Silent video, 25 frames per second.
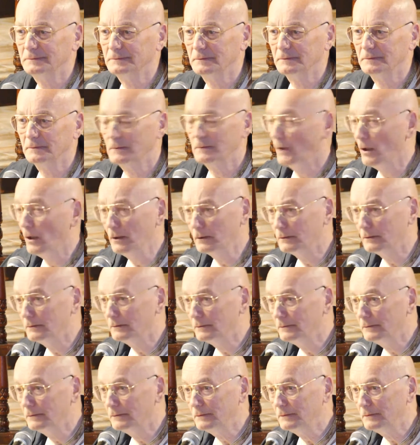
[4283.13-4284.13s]
No?
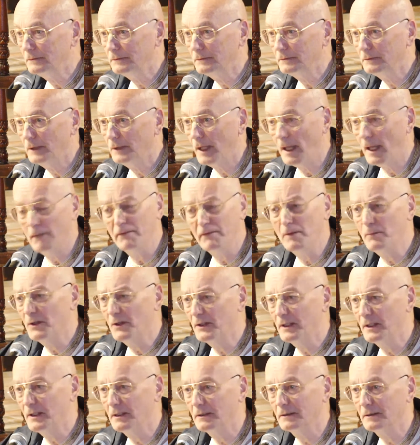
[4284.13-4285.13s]

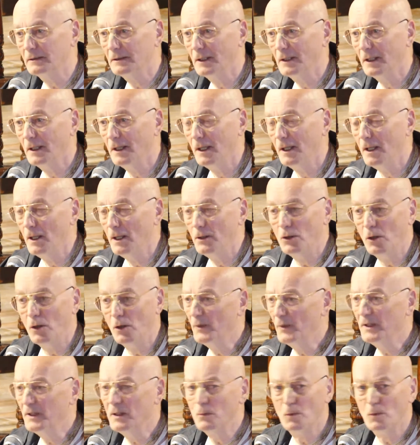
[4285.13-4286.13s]
Everybody.
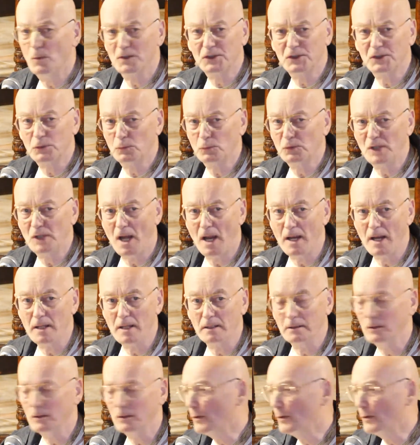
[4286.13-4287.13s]
Nobody wants to die.
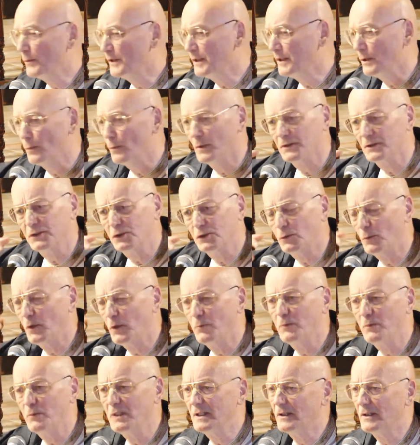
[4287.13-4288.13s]
Nobody wants to be
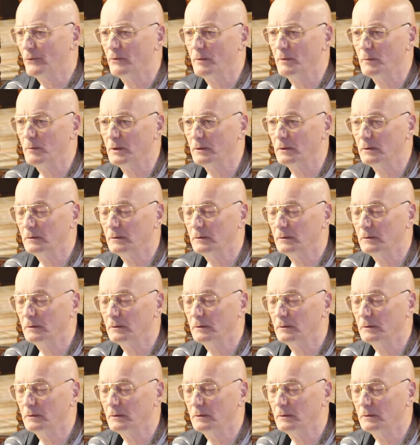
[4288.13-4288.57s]
miserable.